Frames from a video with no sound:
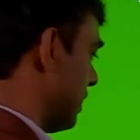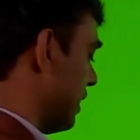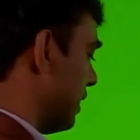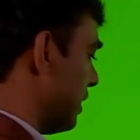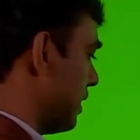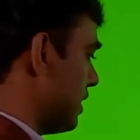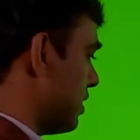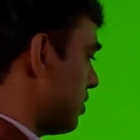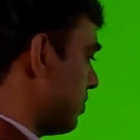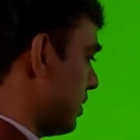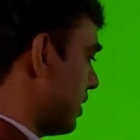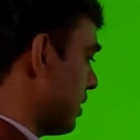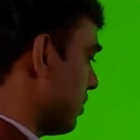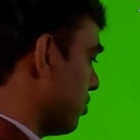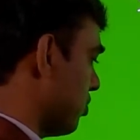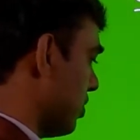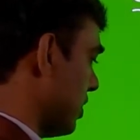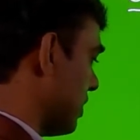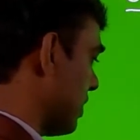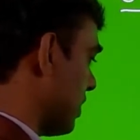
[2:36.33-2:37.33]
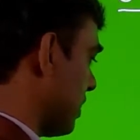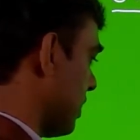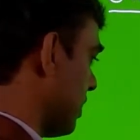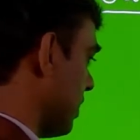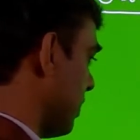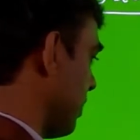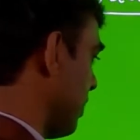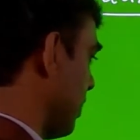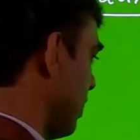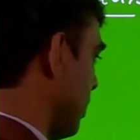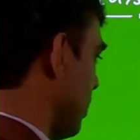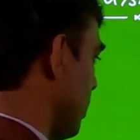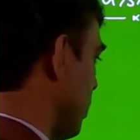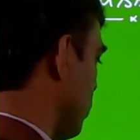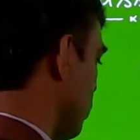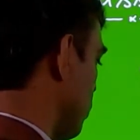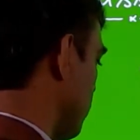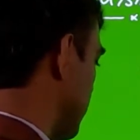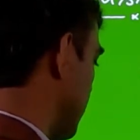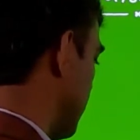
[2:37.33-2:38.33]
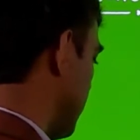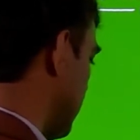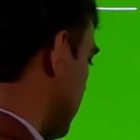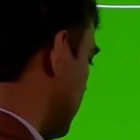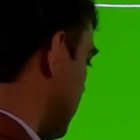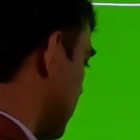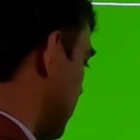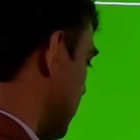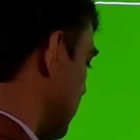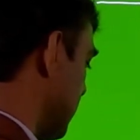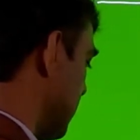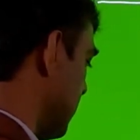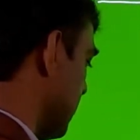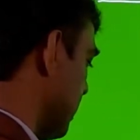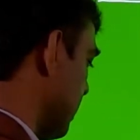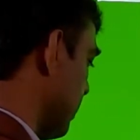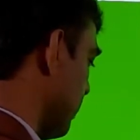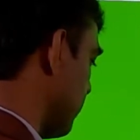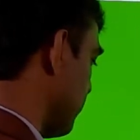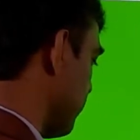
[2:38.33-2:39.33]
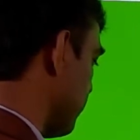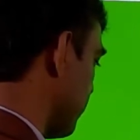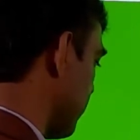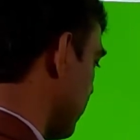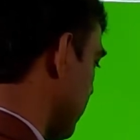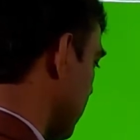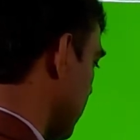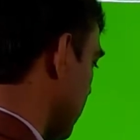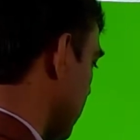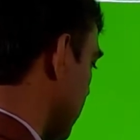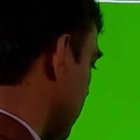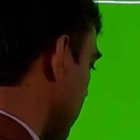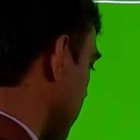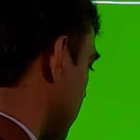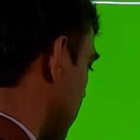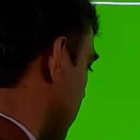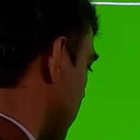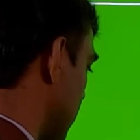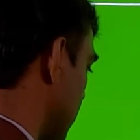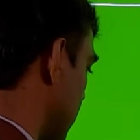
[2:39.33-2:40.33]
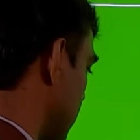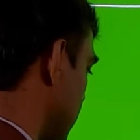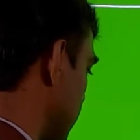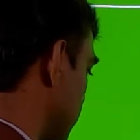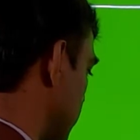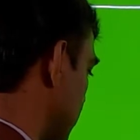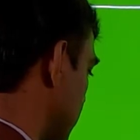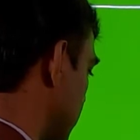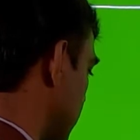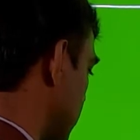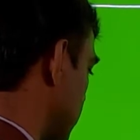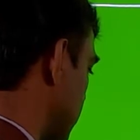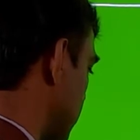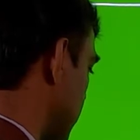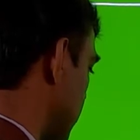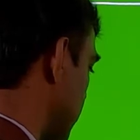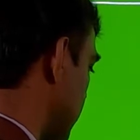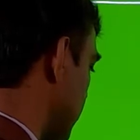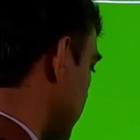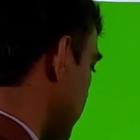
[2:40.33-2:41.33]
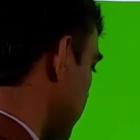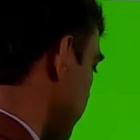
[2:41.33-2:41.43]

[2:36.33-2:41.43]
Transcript: this become what? You may write here, write a matrix A,